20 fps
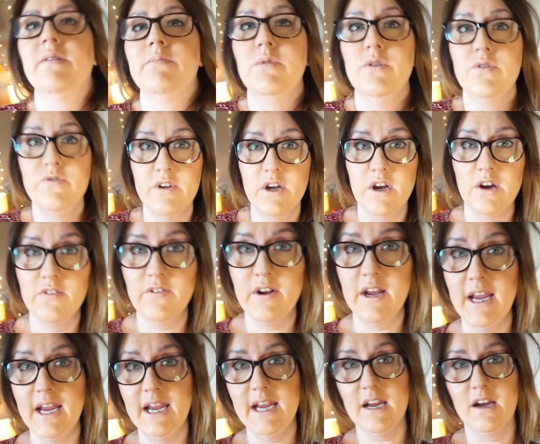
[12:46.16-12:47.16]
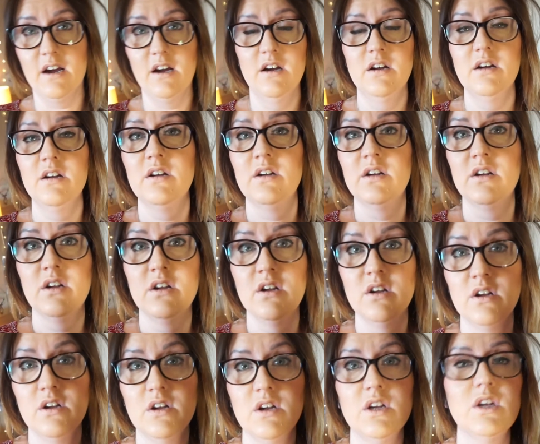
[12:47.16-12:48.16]
moved it over here,
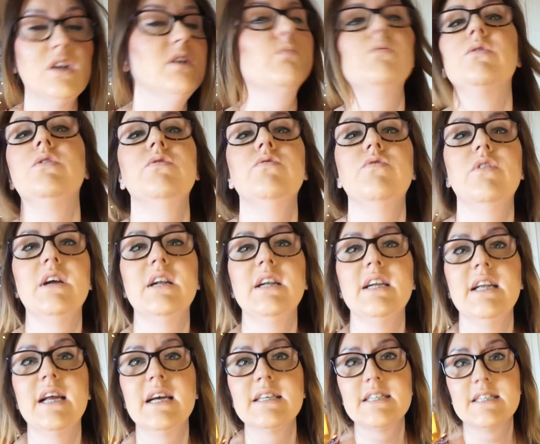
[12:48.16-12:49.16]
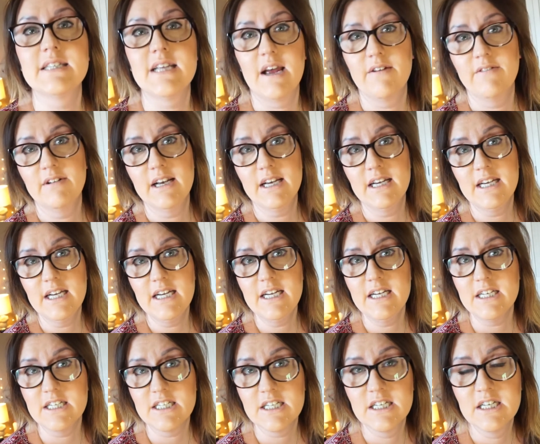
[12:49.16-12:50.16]
you wouldn't really necessarily
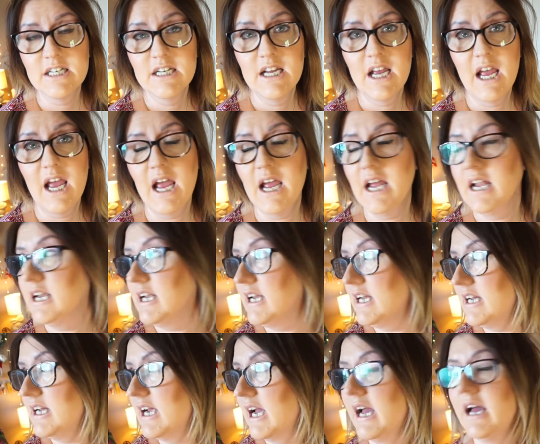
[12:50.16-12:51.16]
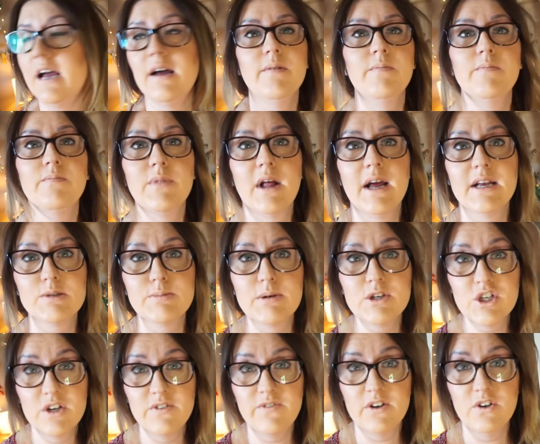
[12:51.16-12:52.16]
need any light,
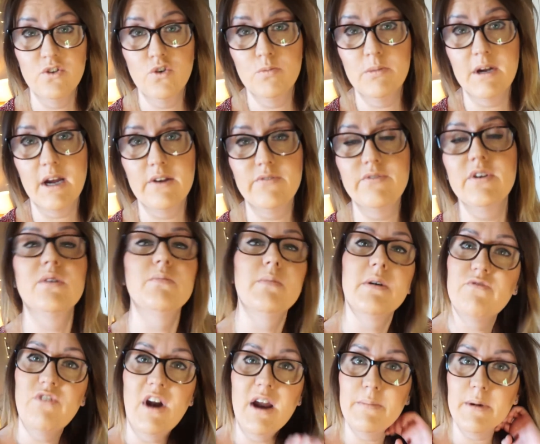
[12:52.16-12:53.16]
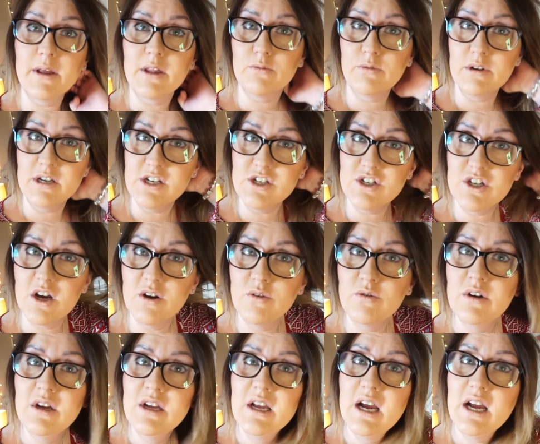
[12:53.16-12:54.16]
especially if normally I'd film right by the
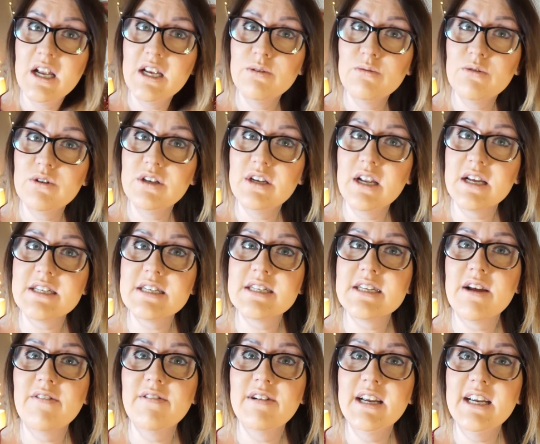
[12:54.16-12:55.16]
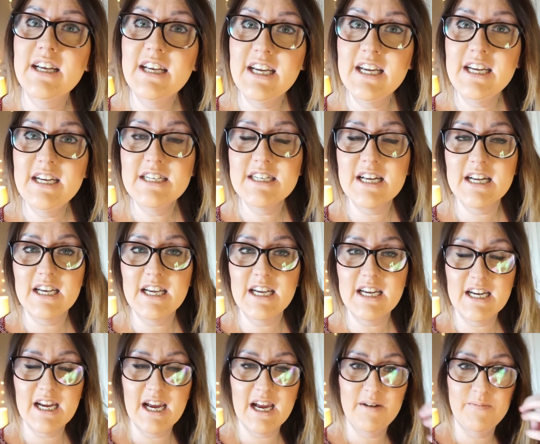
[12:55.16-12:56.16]
window, and you wouldn't necessarily need
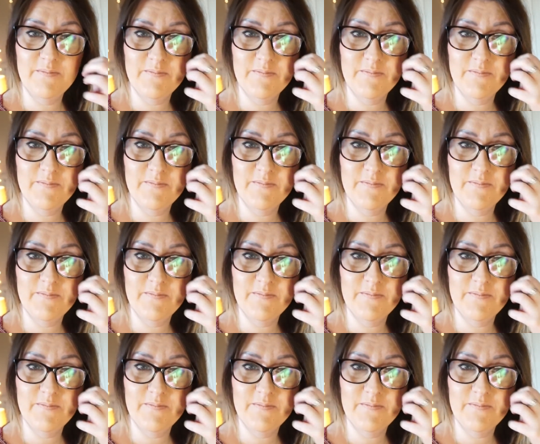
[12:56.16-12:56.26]
any